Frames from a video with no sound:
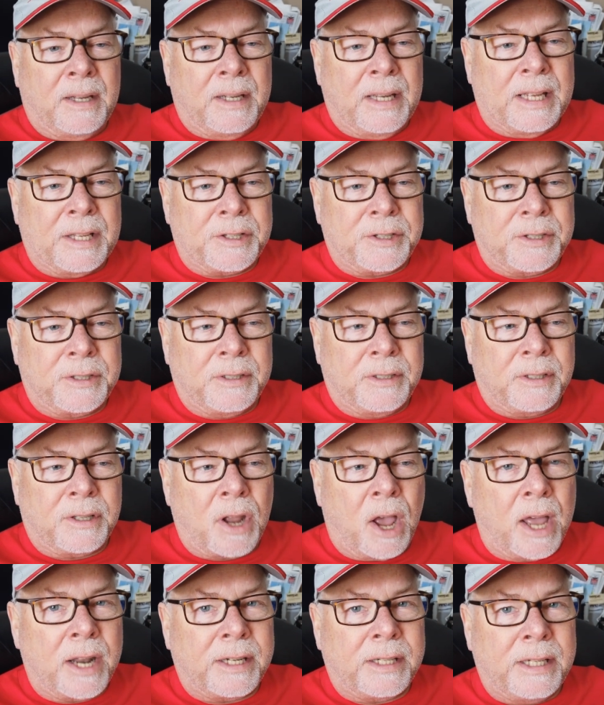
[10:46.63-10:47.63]
It's
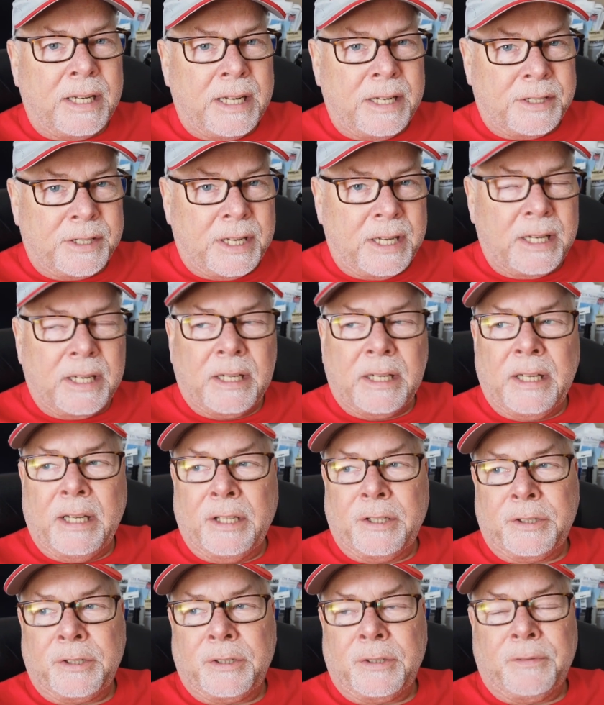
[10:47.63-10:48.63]
not easy.
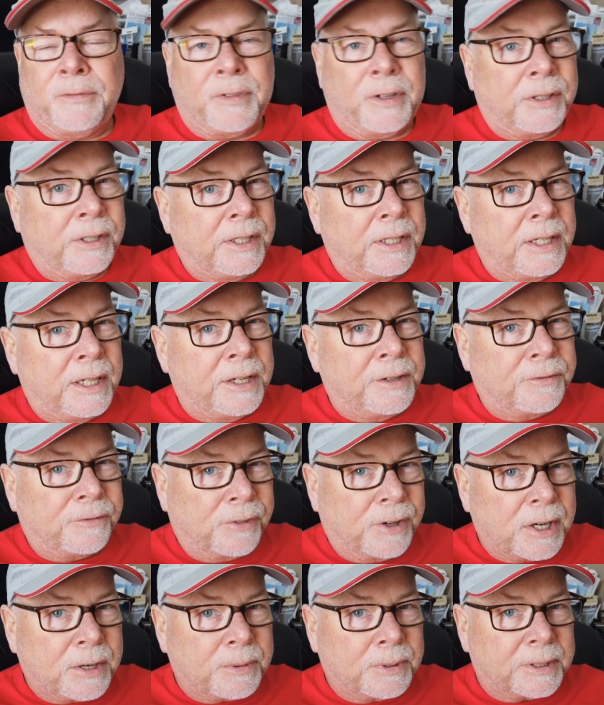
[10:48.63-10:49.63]
It's very
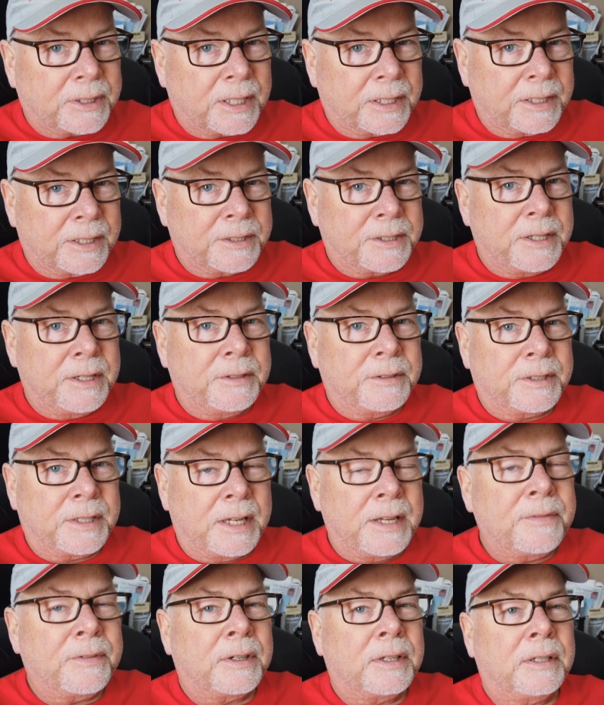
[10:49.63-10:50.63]
infrequent that this is
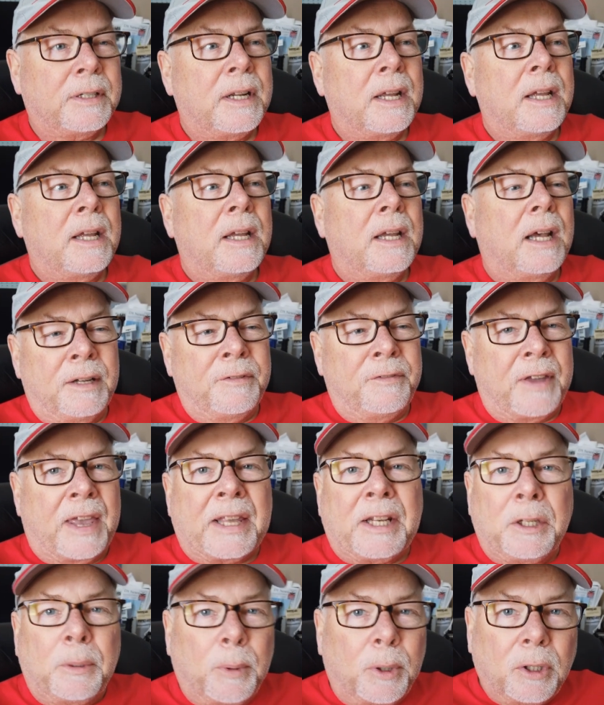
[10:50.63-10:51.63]
even
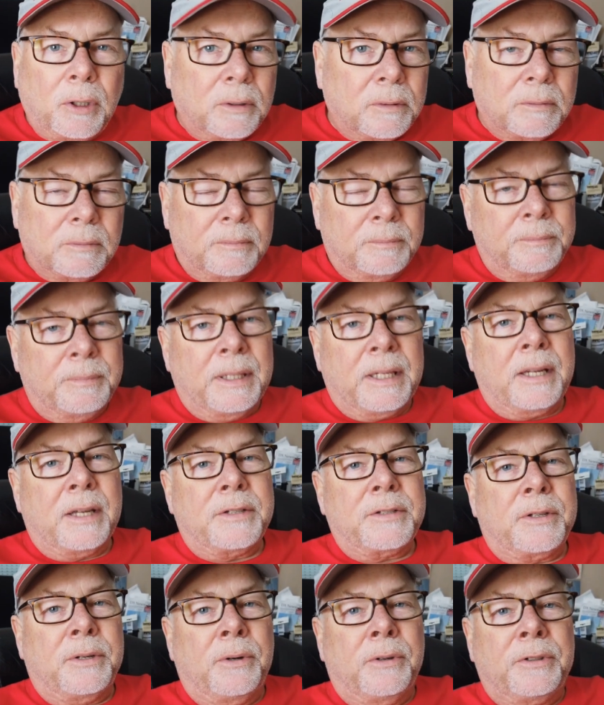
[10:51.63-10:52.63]
available
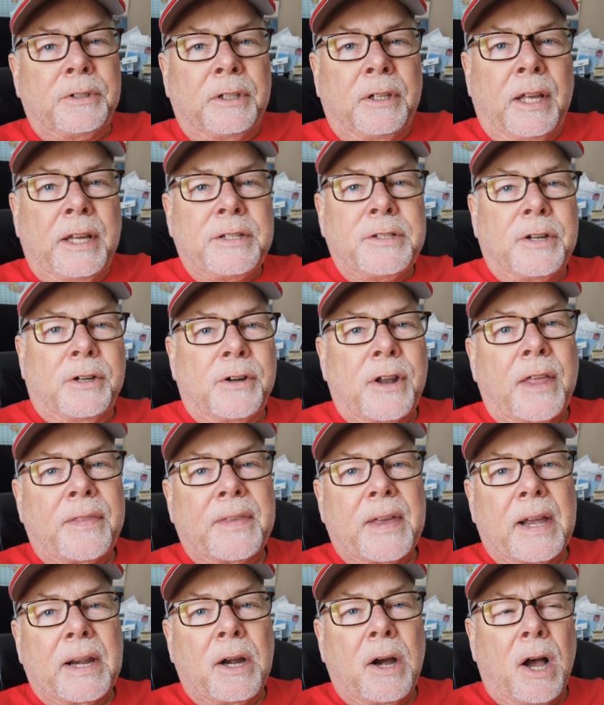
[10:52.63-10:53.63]
because the northern lights are not
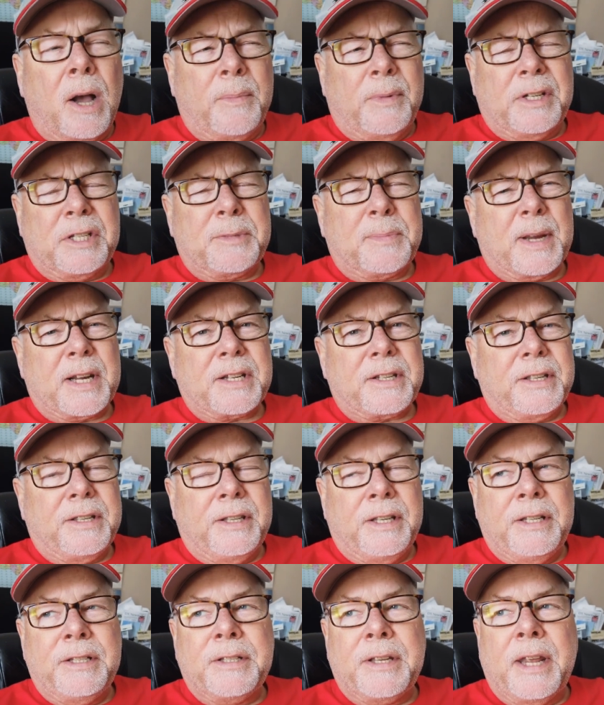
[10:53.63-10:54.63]
that common, especially
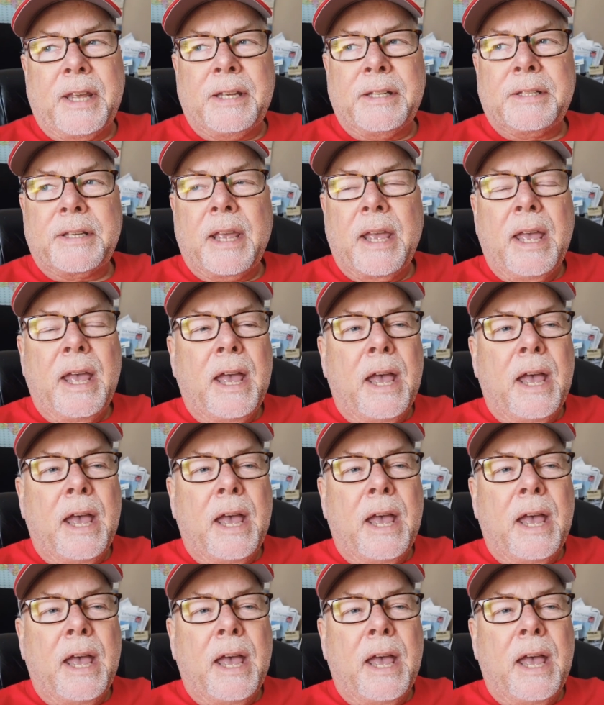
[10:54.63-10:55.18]
these days.